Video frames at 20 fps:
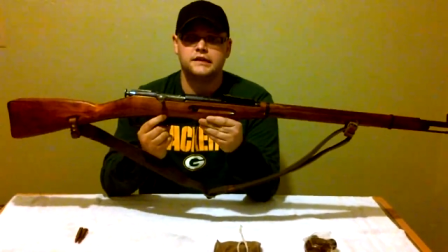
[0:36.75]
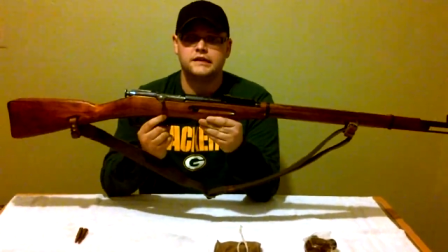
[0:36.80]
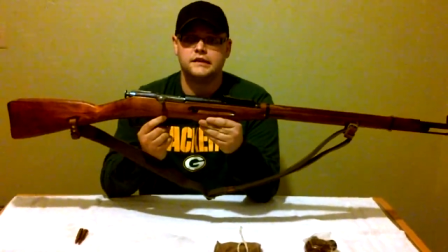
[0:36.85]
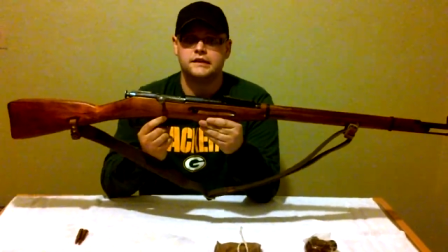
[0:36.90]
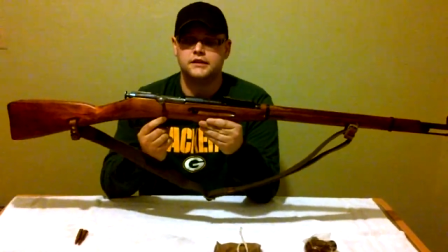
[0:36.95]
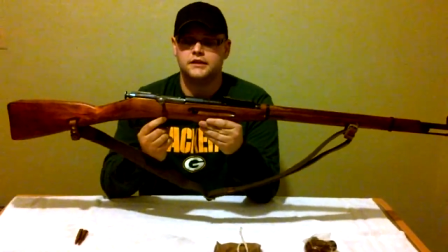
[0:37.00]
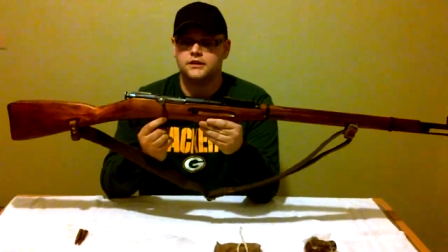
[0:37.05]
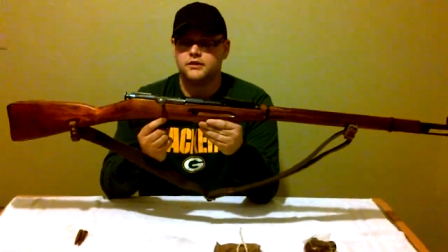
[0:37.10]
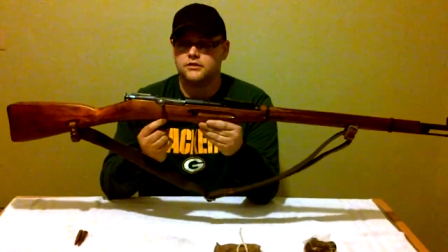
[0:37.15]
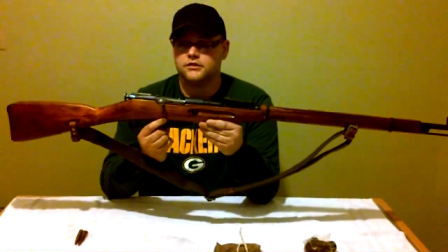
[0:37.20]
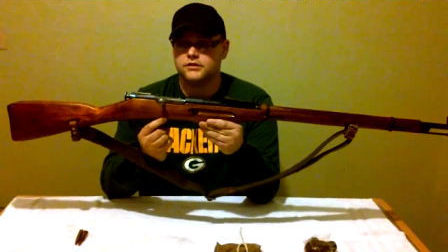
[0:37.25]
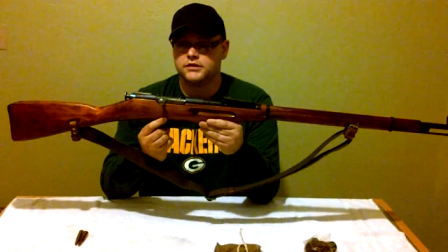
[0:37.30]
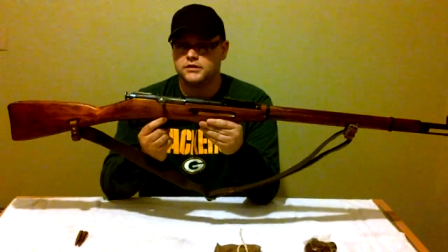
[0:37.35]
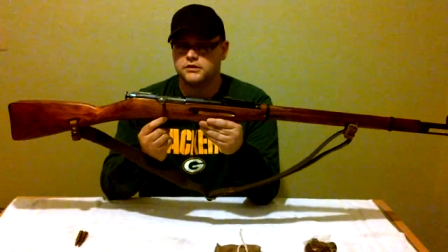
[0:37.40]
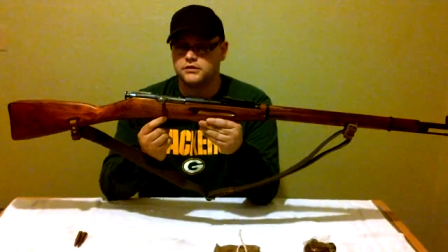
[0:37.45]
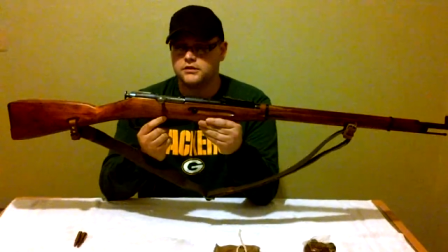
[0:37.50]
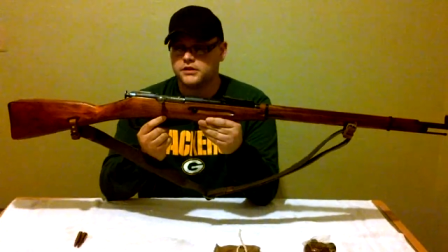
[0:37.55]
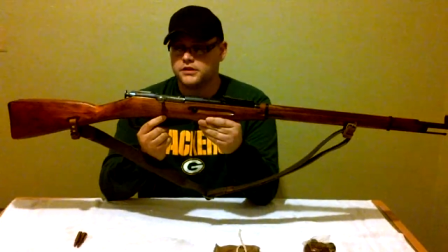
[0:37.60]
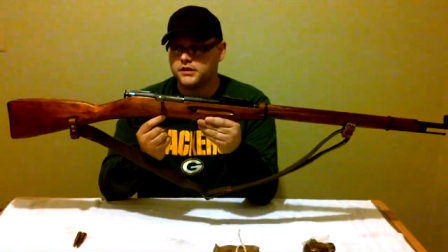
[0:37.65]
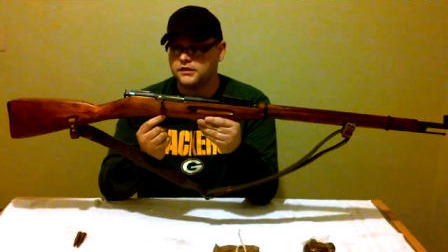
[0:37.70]
you know,
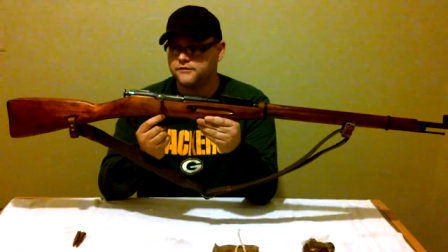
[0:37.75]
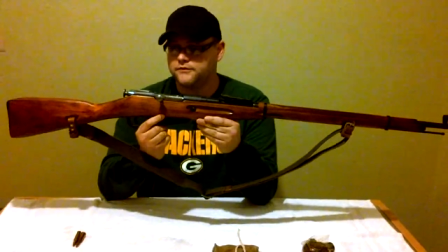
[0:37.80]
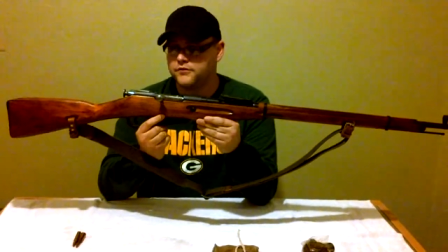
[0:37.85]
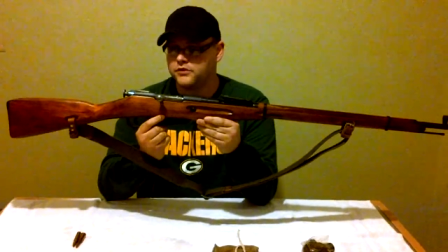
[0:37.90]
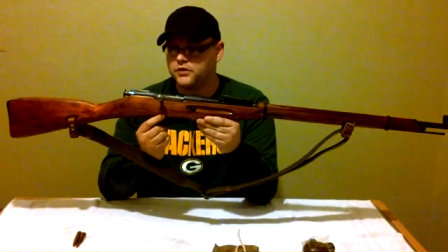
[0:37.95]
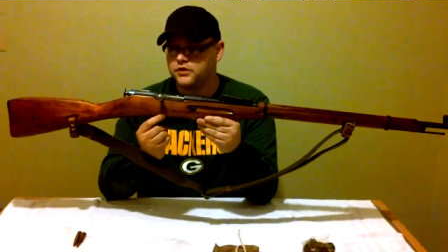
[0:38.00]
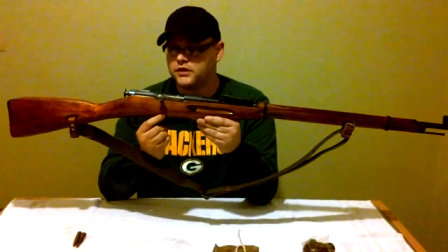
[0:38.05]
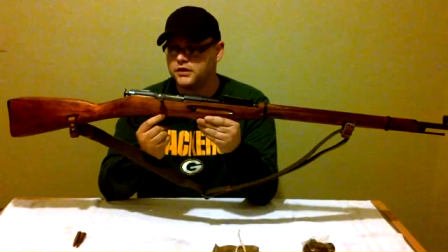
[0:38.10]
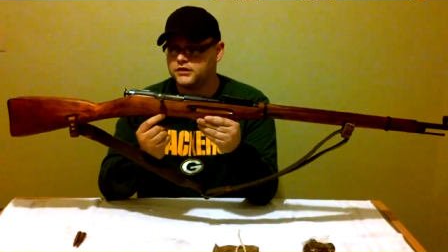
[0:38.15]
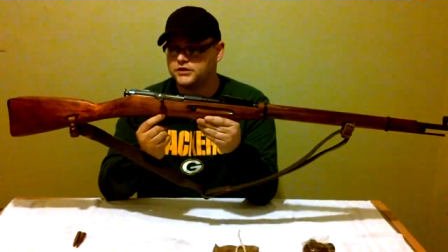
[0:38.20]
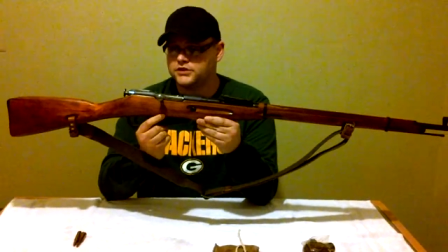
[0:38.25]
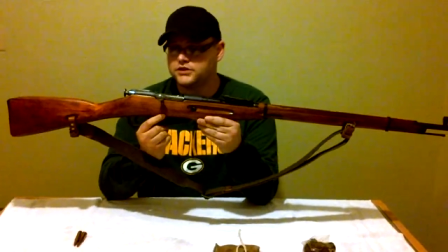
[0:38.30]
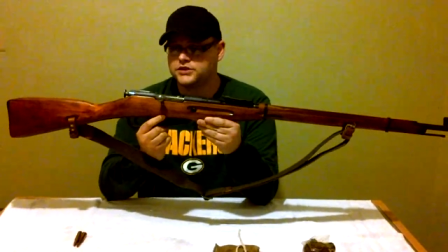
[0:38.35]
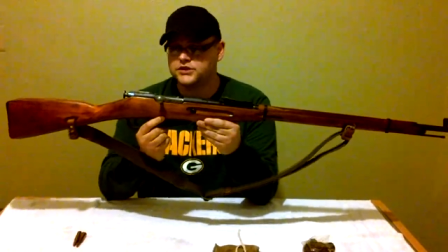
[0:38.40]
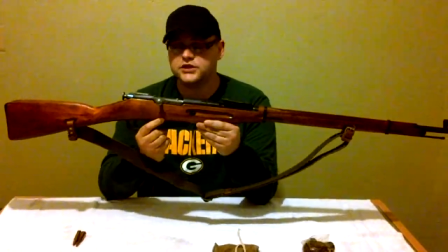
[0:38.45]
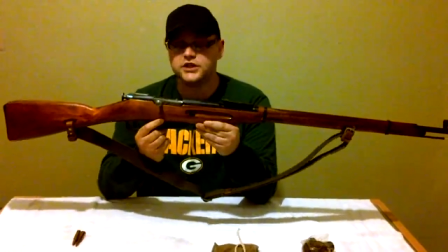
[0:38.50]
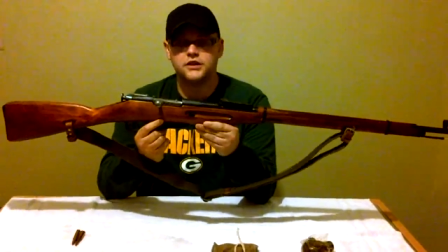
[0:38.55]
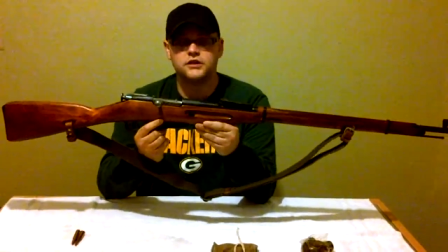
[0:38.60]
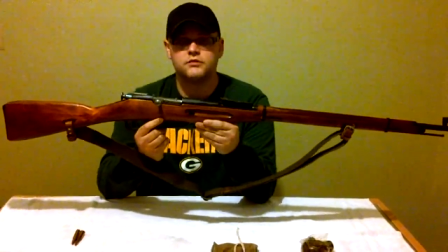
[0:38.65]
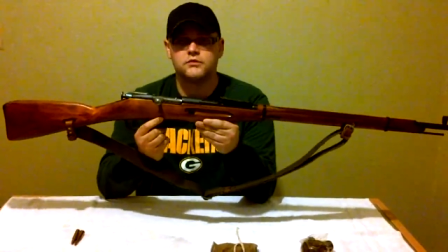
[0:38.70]
you're looking for a
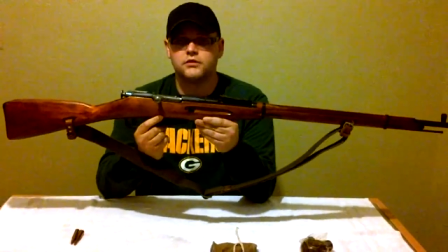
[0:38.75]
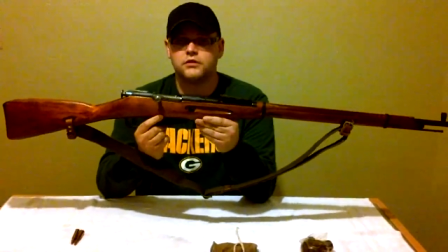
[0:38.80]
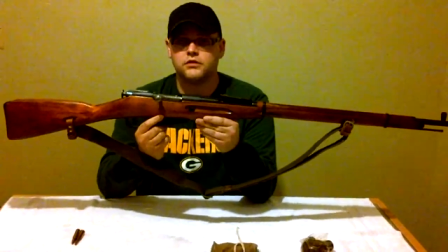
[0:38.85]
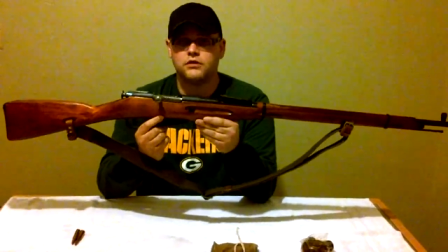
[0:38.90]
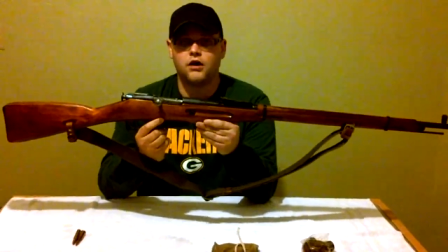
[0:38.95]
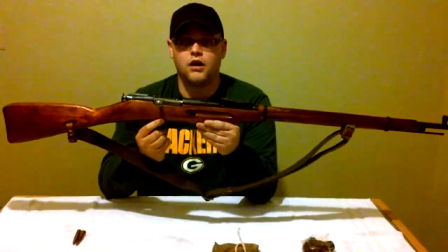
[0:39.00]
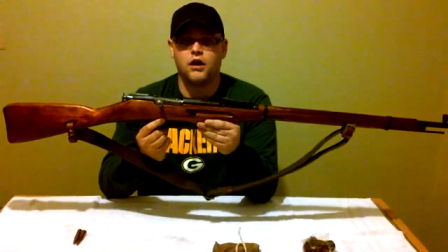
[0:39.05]
general